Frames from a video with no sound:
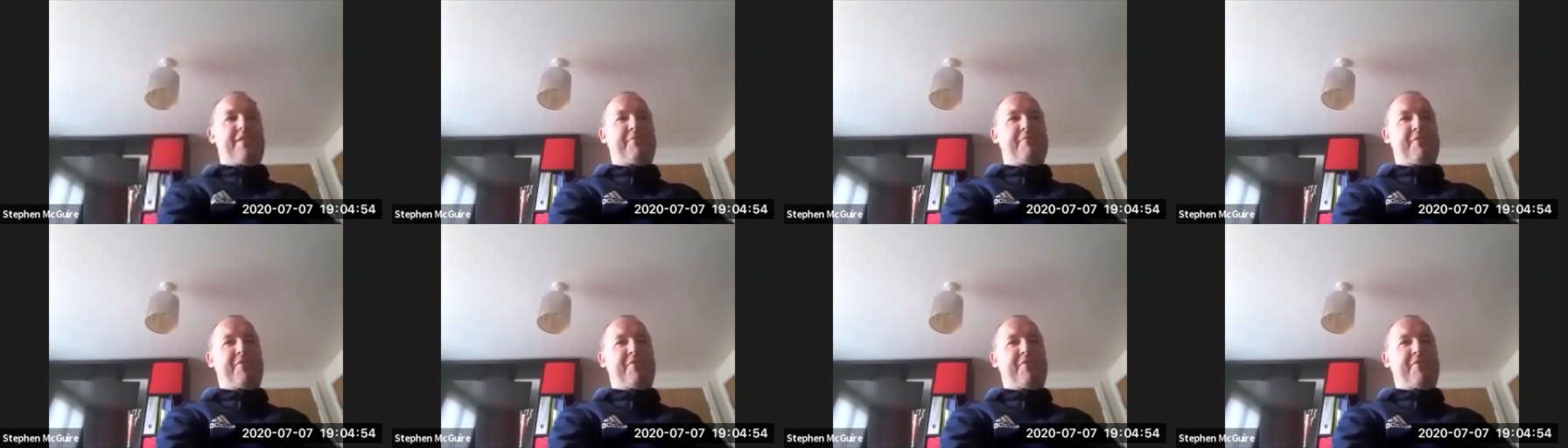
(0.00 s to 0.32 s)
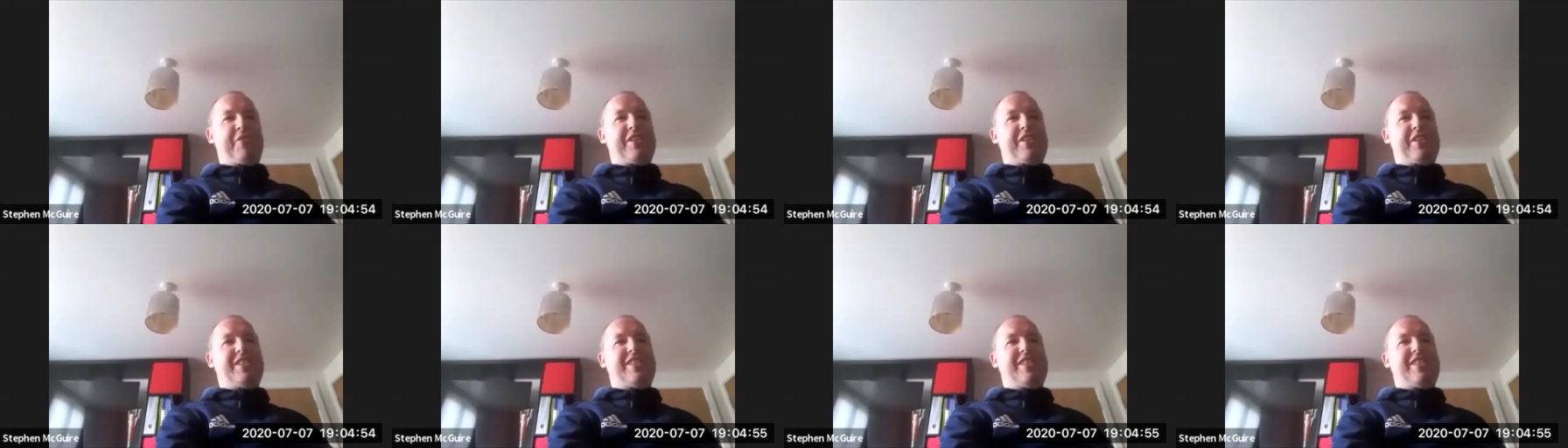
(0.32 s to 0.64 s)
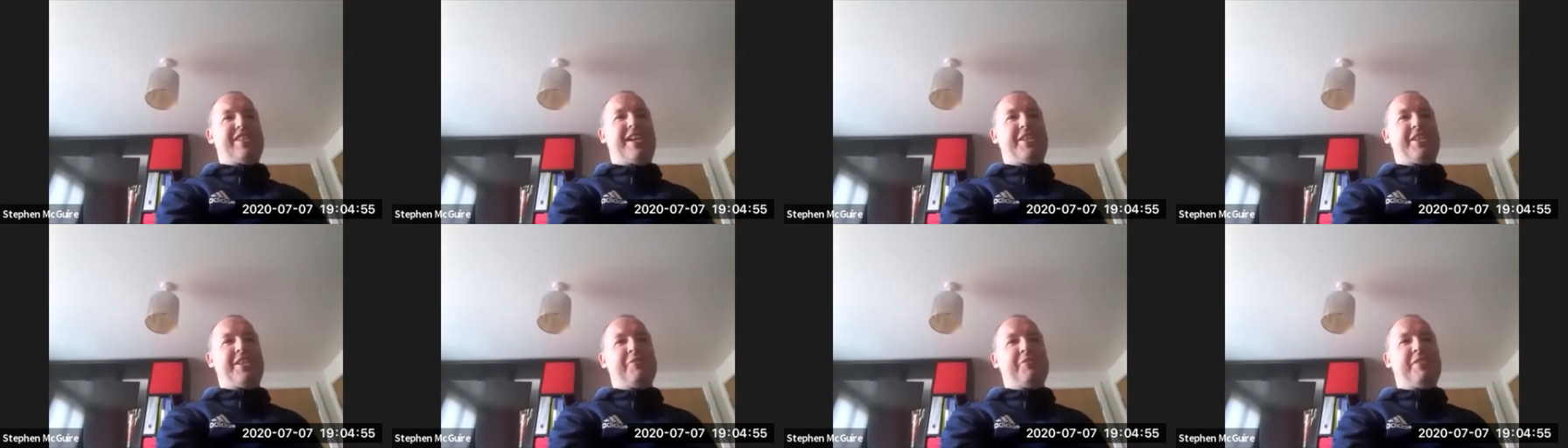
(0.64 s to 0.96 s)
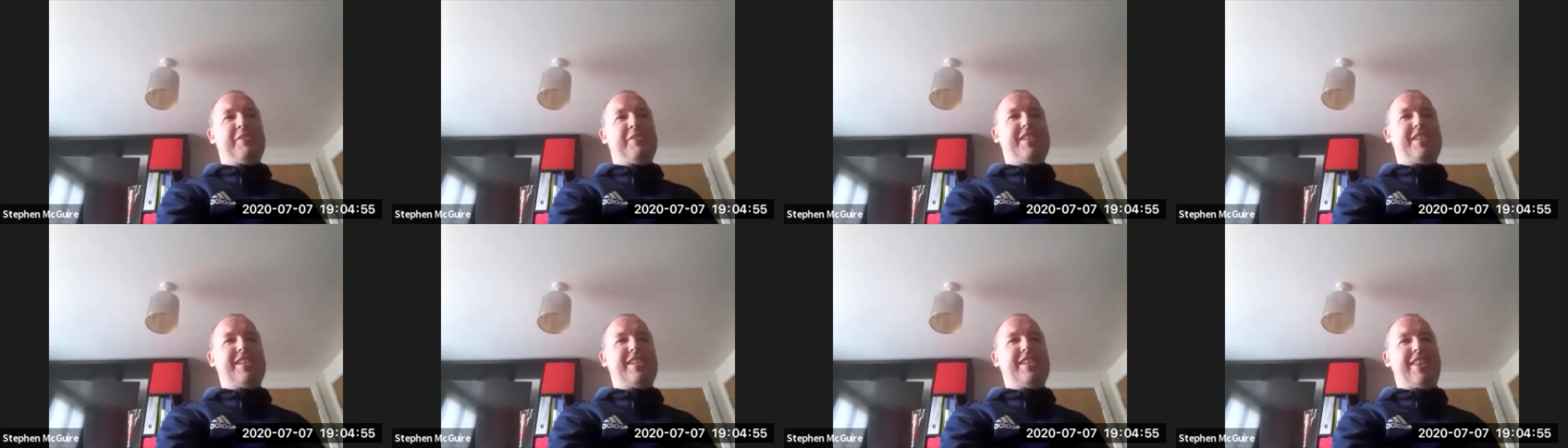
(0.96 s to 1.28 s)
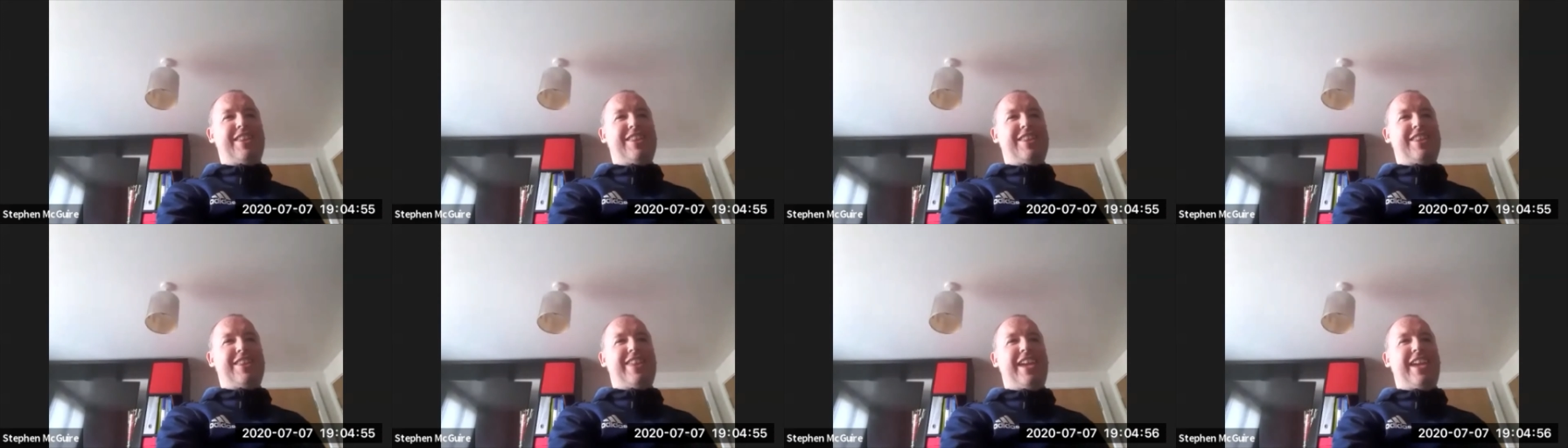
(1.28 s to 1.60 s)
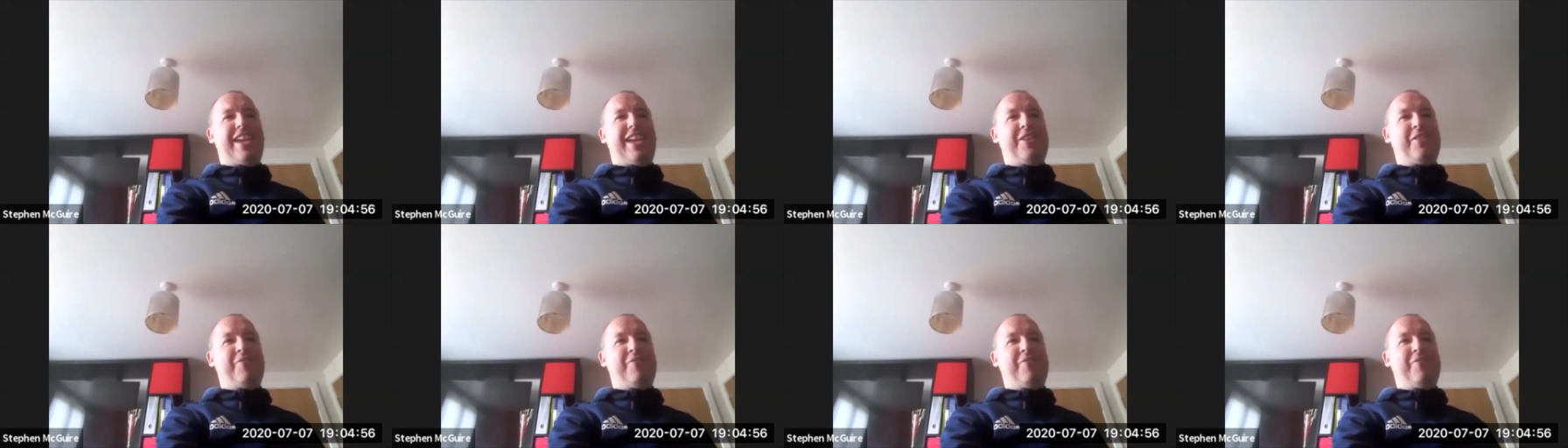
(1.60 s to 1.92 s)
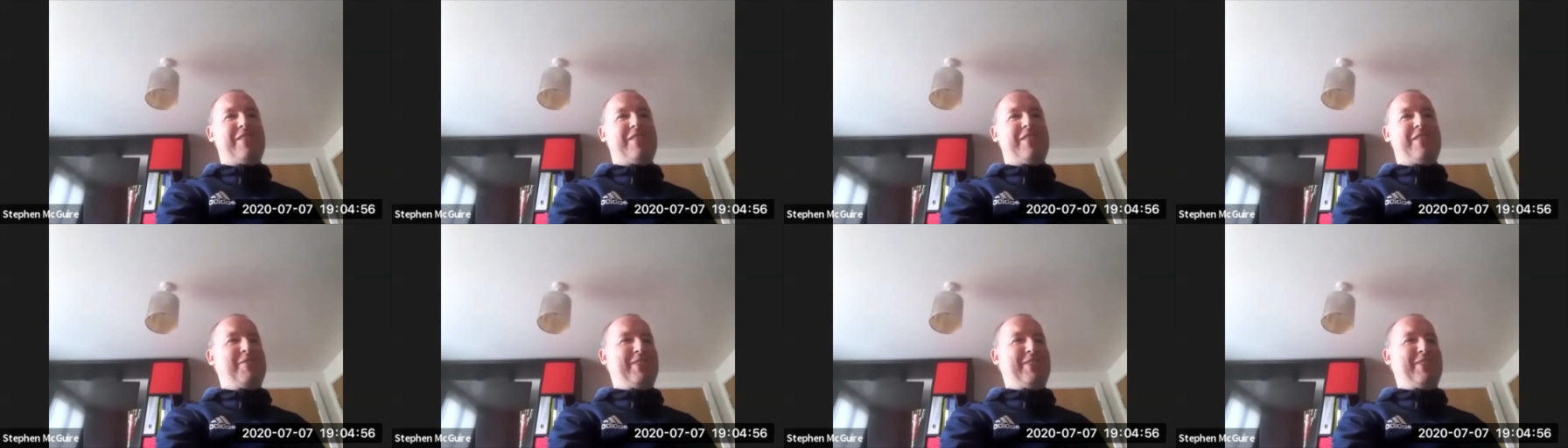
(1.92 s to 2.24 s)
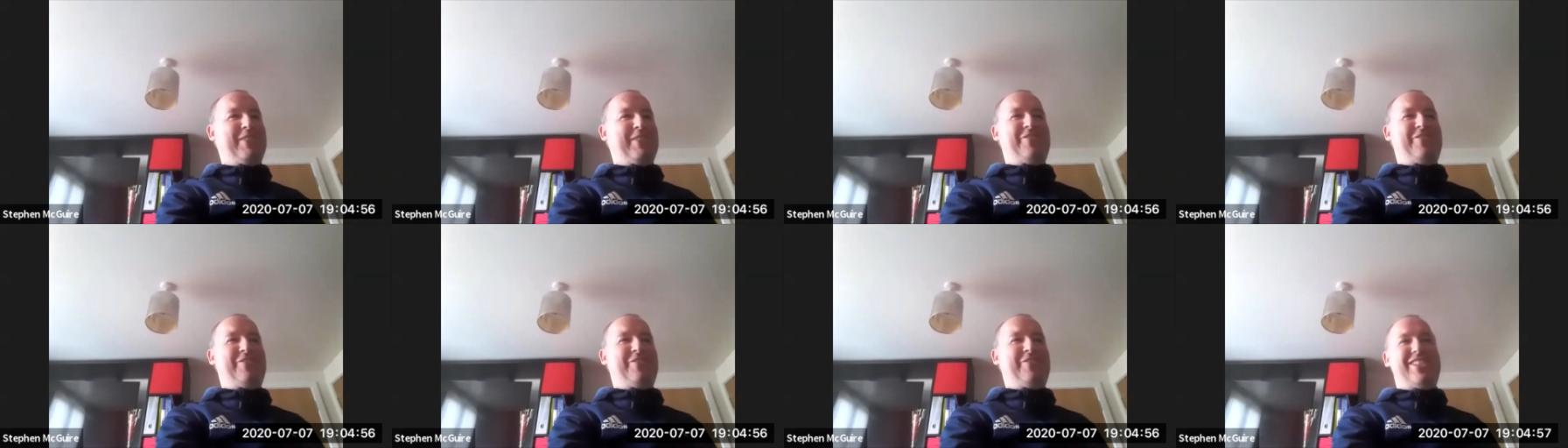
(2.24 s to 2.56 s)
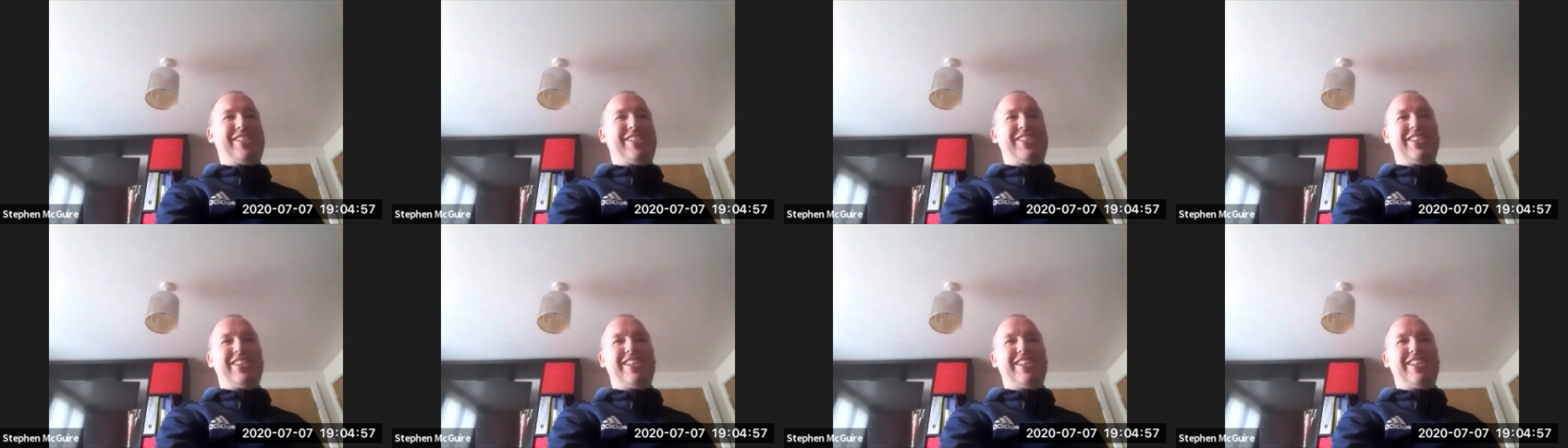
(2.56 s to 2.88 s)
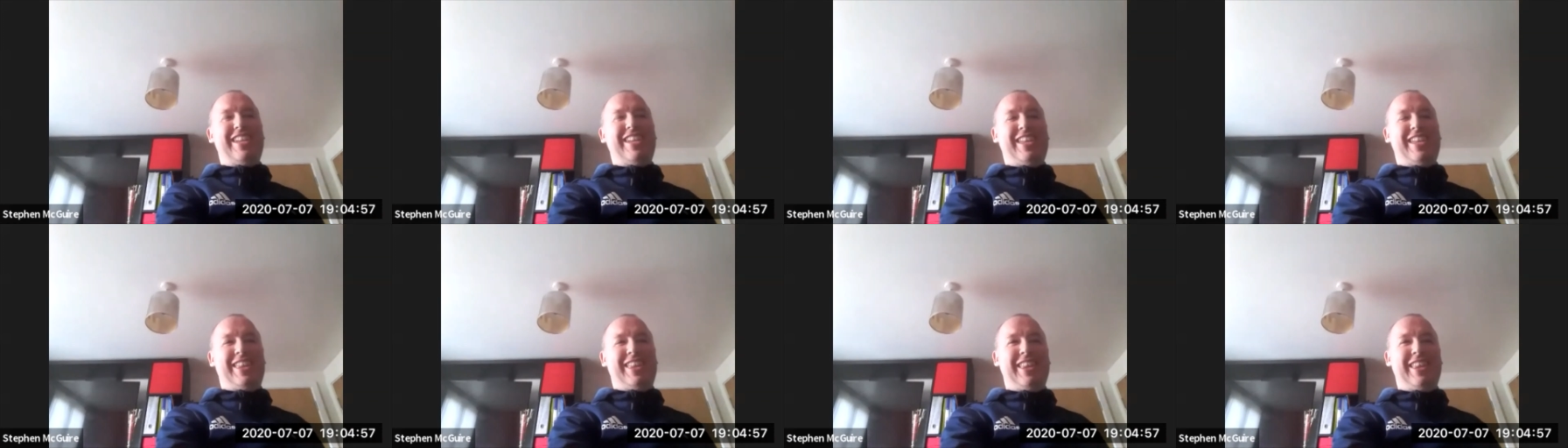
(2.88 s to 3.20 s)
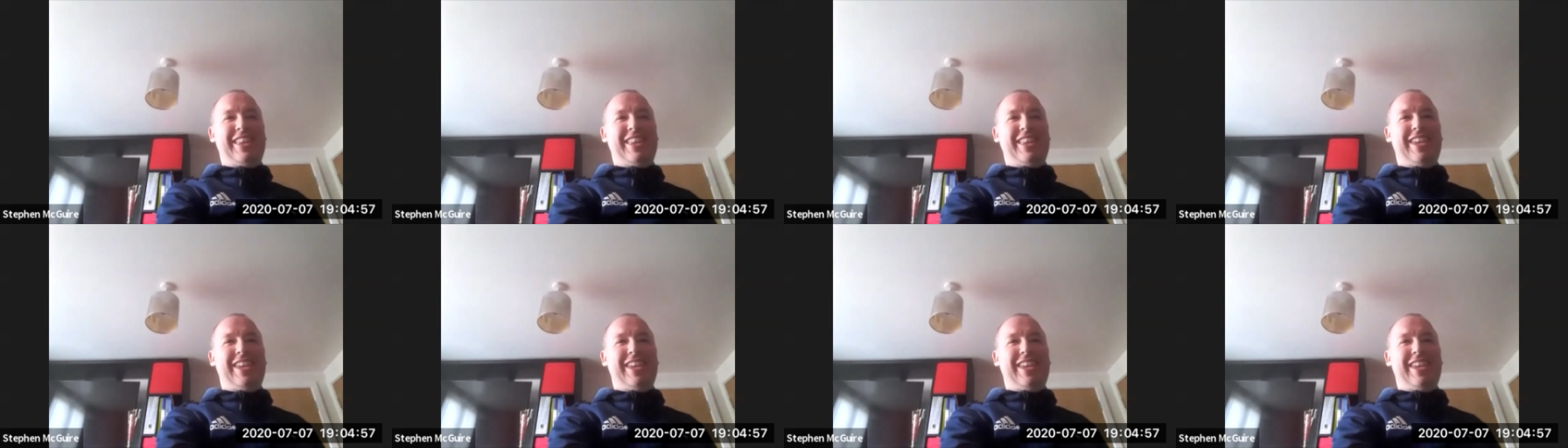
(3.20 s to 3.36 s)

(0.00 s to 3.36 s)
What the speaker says: before I start, I just want to say thank you for everybody for tuning in.